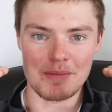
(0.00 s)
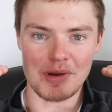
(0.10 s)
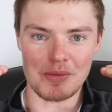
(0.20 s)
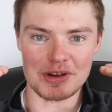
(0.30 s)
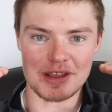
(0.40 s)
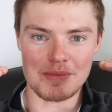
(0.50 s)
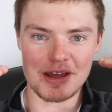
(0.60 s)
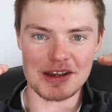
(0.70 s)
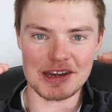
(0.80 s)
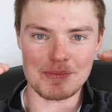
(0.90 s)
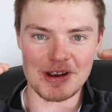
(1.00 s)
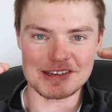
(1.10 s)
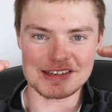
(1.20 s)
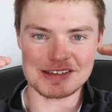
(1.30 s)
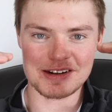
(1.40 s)
But when commodity
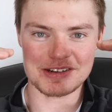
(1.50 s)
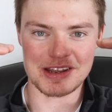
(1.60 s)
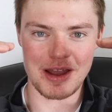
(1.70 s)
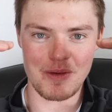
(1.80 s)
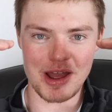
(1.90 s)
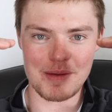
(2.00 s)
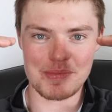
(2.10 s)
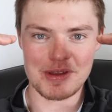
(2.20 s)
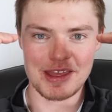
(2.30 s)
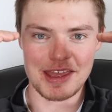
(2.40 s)
prices start to go up,